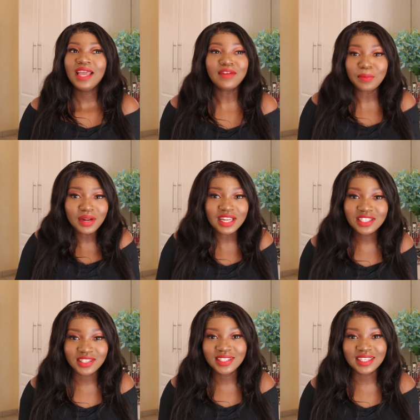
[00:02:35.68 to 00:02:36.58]
If I'm not
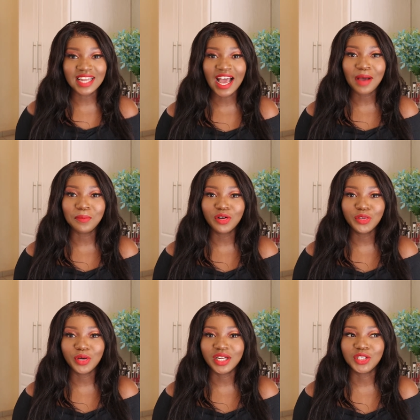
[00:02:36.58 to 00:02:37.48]
interested, I'm
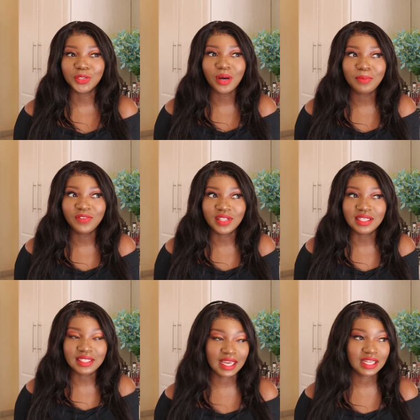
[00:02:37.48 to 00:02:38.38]
not gonna show up for the
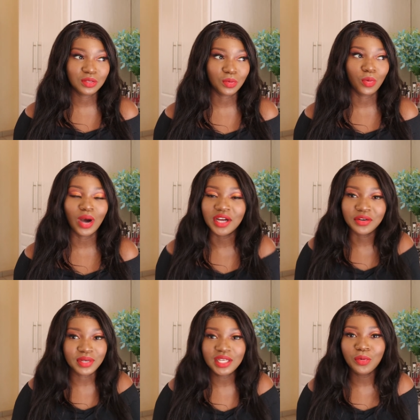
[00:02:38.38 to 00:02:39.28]
date or
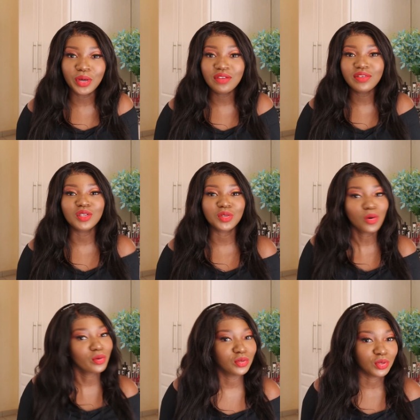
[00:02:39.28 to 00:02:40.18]
agree or even
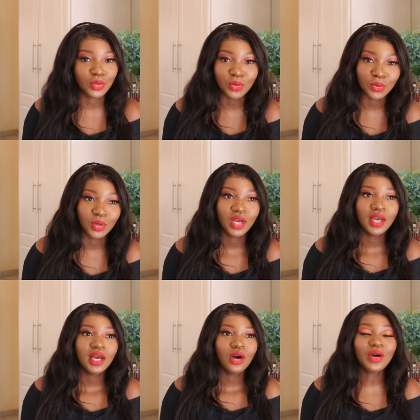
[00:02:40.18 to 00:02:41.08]
talk to you
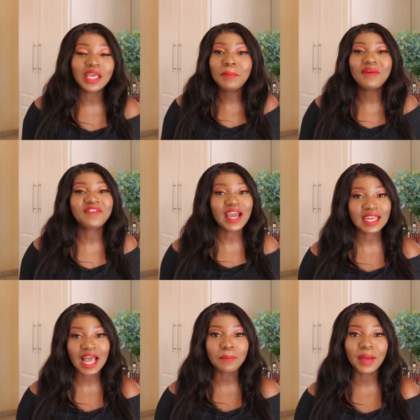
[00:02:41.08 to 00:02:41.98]
okay
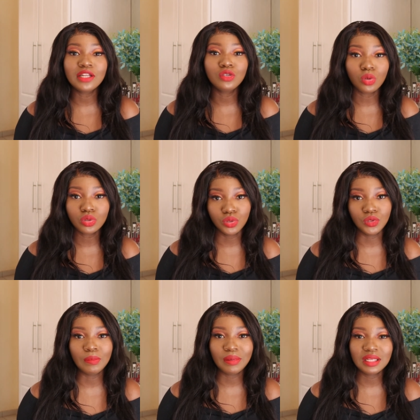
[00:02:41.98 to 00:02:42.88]
fine i might talk to
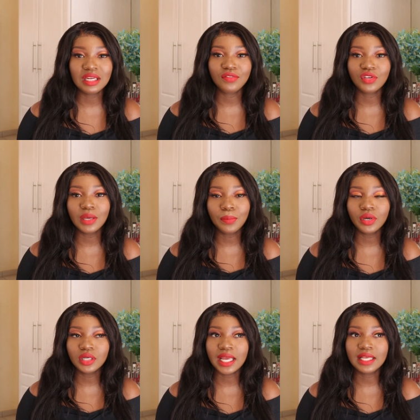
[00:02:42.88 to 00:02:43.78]
you but then if you keep
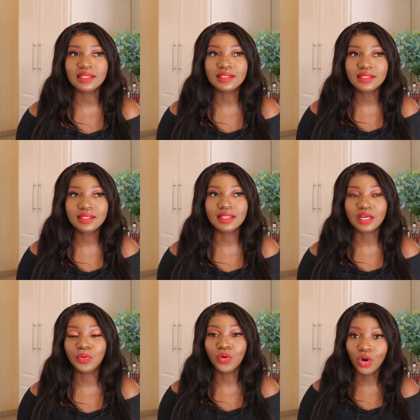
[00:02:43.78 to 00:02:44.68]
on like insisting
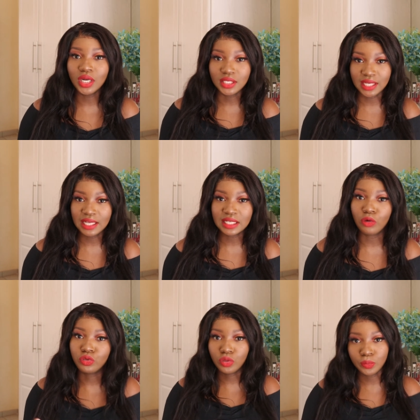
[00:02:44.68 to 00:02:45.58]
that we go on a date
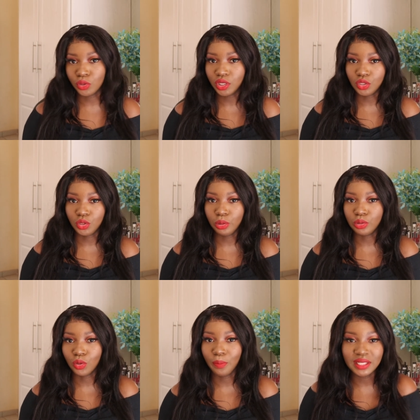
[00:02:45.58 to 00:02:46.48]
i'll stop talking to you
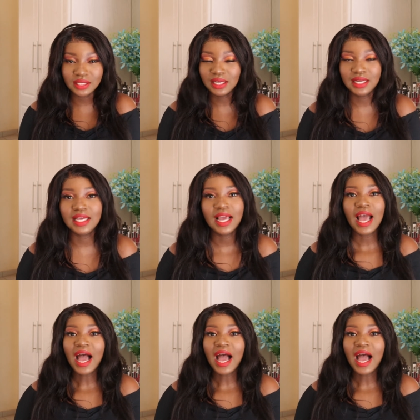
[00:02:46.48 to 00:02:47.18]
so basically